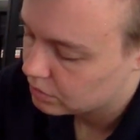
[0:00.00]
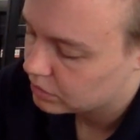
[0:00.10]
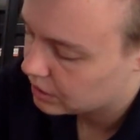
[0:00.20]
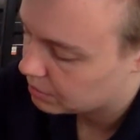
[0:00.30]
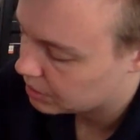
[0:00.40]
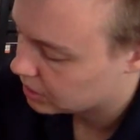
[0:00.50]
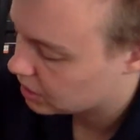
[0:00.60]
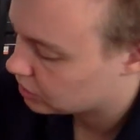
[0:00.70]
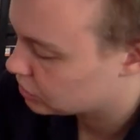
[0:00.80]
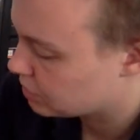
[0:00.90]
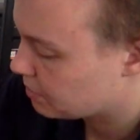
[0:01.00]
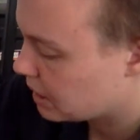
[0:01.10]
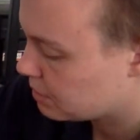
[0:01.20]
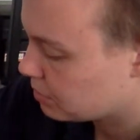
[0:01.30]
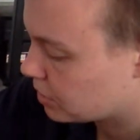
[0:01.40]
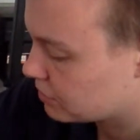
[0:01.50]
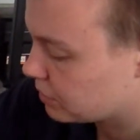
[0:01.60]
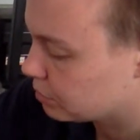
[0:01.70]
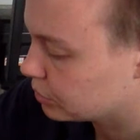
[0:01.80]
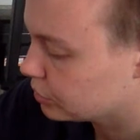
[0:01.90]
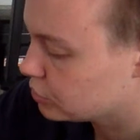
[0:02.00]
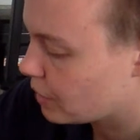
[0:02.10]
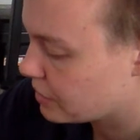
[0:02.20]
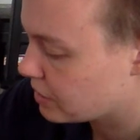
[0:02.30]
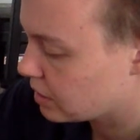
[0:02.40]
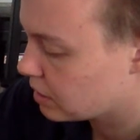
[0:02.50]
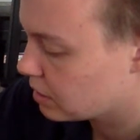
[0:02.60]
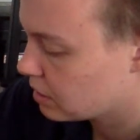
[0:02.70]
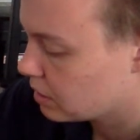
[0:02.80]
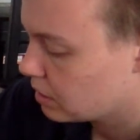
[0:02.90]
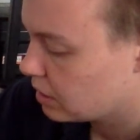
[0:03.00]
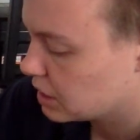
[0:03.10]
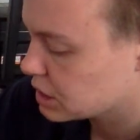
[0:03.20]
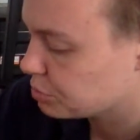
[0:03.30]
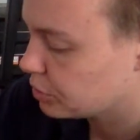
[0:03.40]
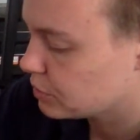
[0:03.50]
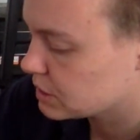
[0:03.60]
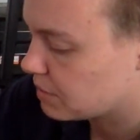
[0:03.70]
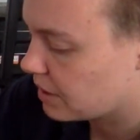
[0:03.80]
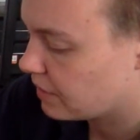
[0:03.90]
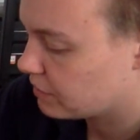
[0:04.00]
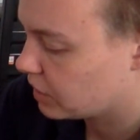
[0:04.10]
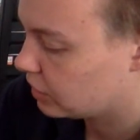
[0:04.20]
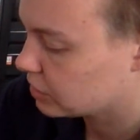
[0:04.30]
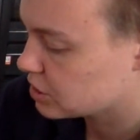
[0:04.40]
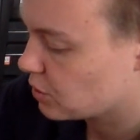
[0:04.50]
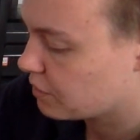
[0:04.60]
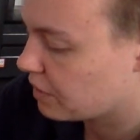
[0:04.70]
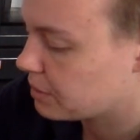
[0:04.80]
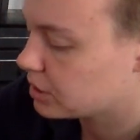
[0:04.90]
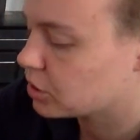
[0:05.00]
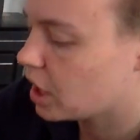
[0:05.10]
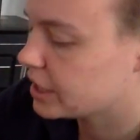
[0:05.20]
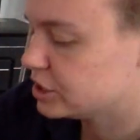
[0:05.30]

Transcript: then I'm going to color the main part of it blue, I think. Because blue is my favorite color. So if I made a rocket